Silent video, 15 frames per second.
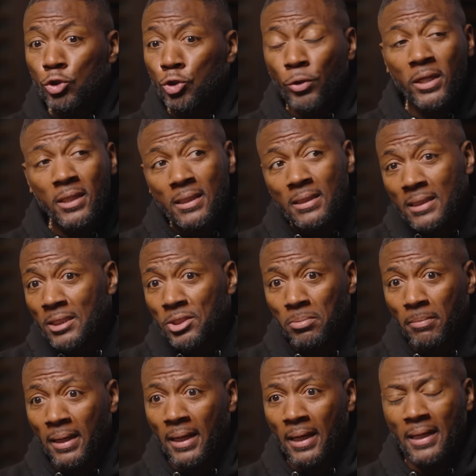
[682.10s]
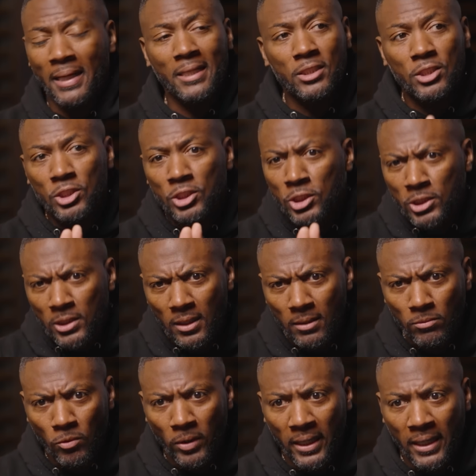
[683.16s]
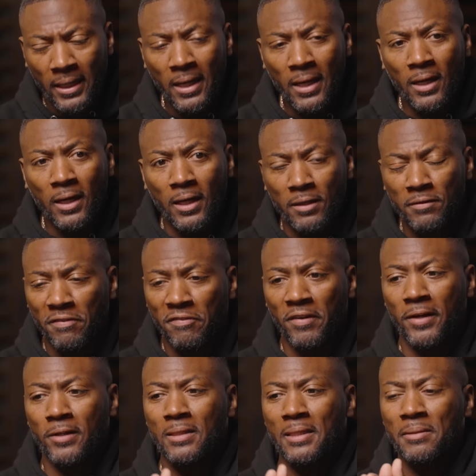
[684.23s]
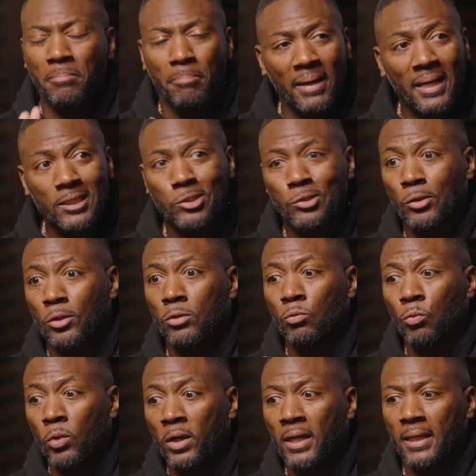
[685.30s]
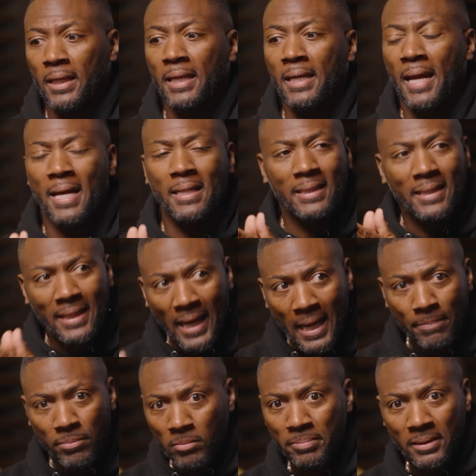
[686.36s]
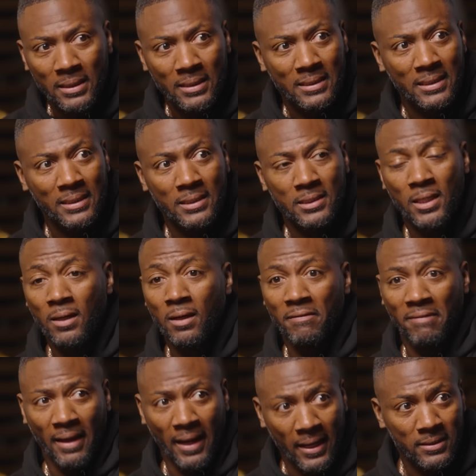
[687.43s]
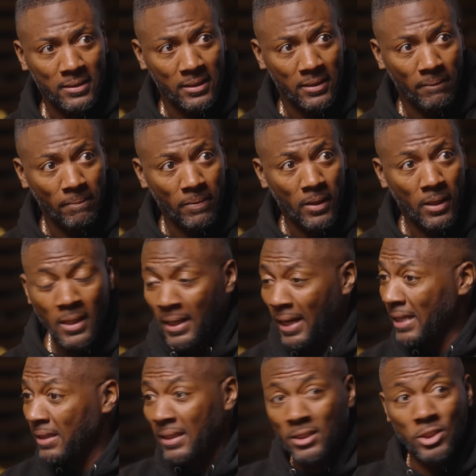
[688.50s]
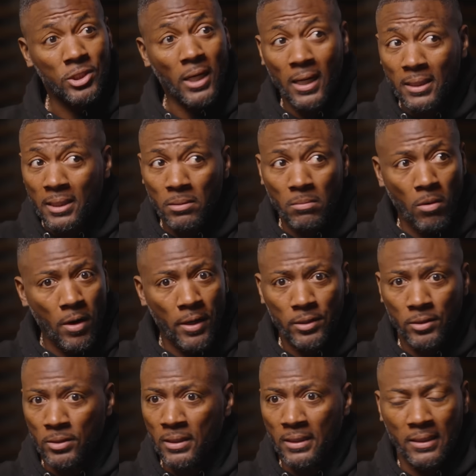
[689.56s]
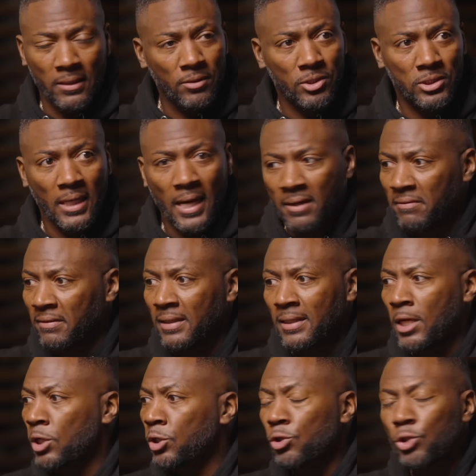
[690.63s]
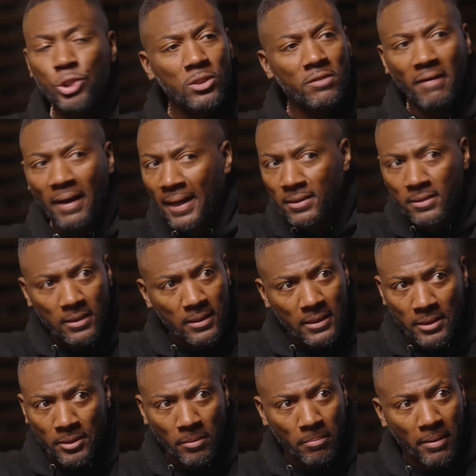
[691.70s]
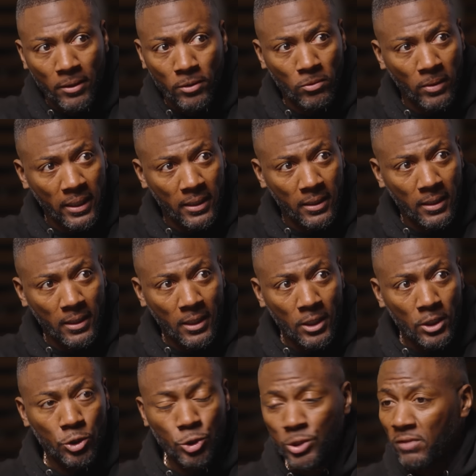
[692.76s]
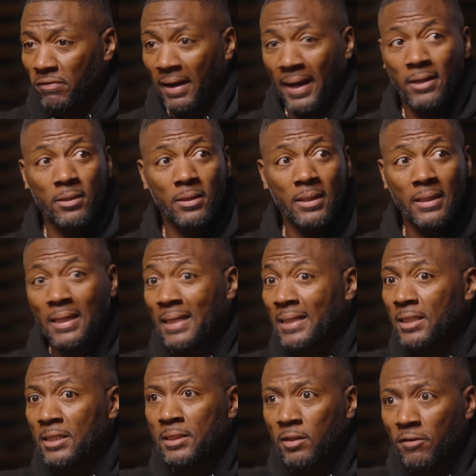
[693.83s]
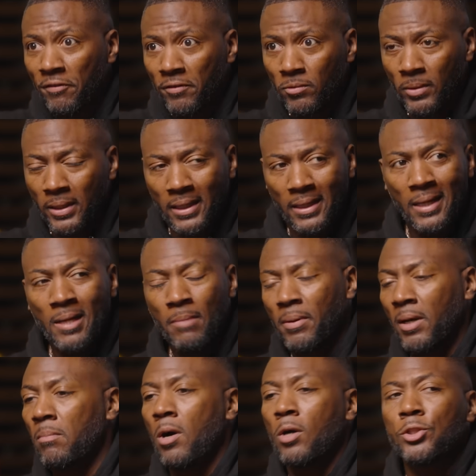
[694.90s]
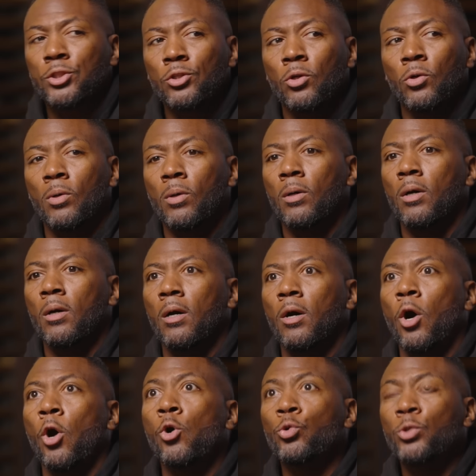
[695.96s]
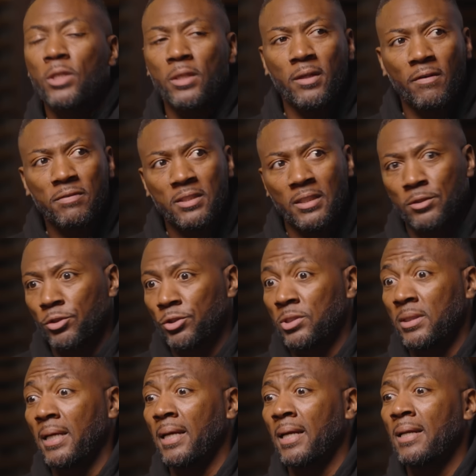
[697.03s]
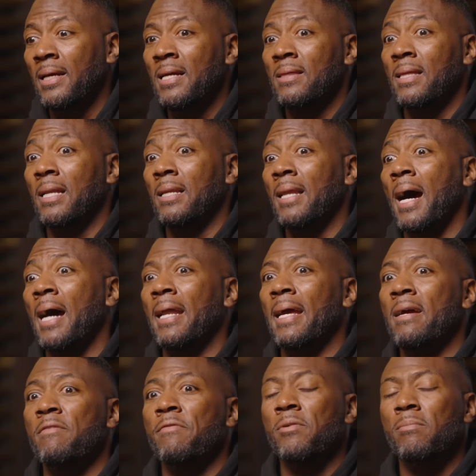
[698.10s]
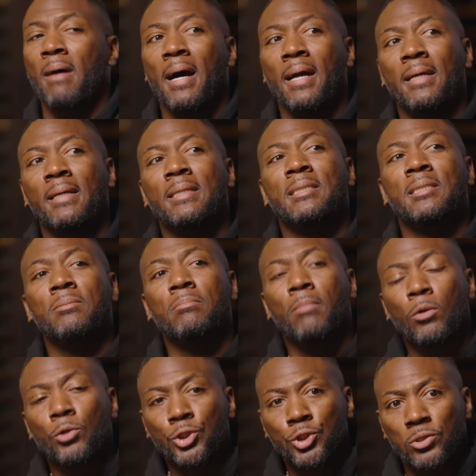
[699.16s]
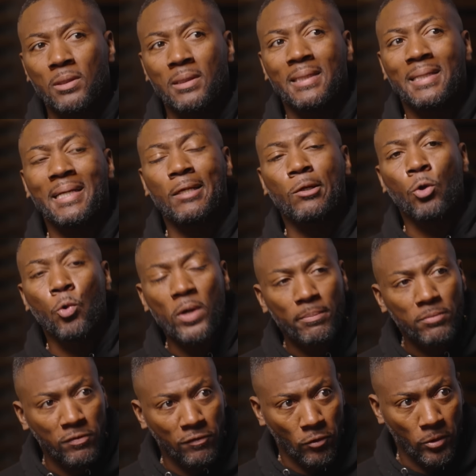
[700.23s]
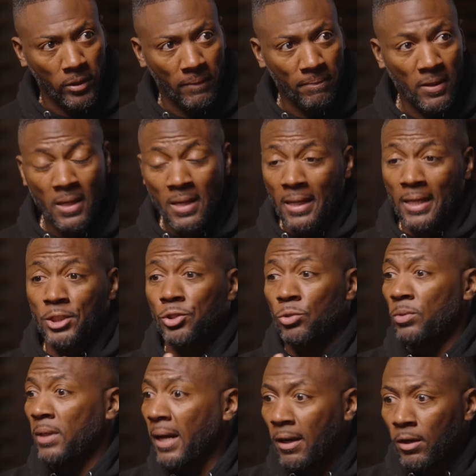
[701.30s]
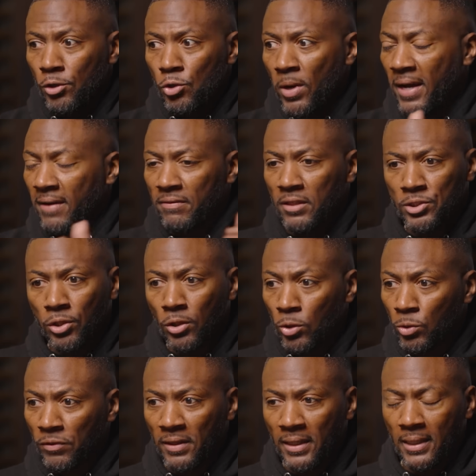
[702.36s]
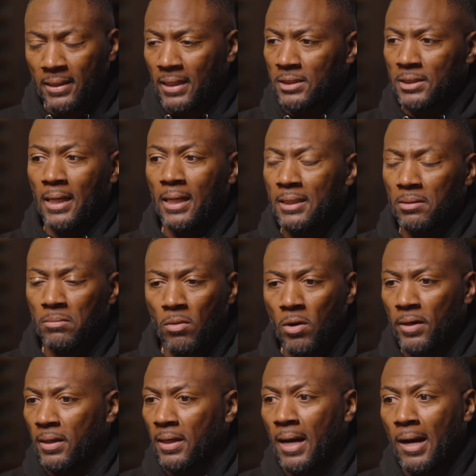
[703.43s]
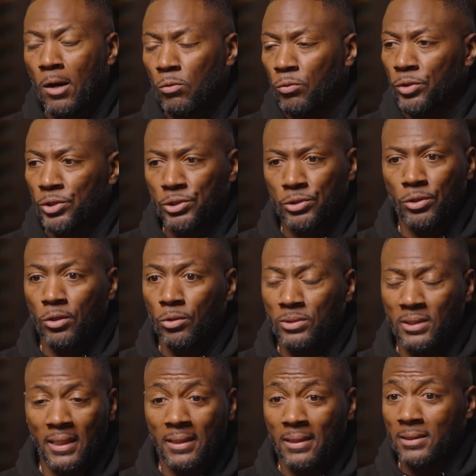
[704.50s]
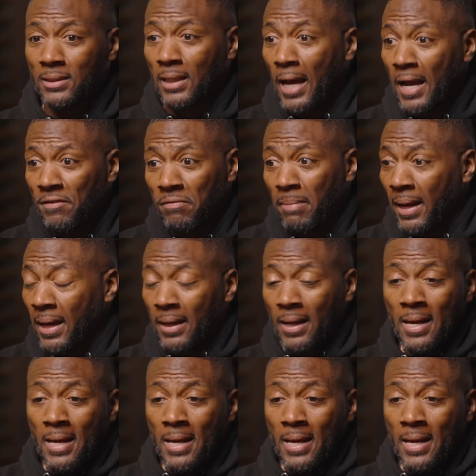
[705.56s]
treated this man in some way unfairly based on what he had the capabilities of handling. And then Jonathan Martin on the other side of it, you should have handled it in a better way. You should have handled it in a different way. But I'm also old enough to understand that not everybody is emotionally equipped for it. And so now you have this whole thing that Jonathan Martin now wants to go take his life back,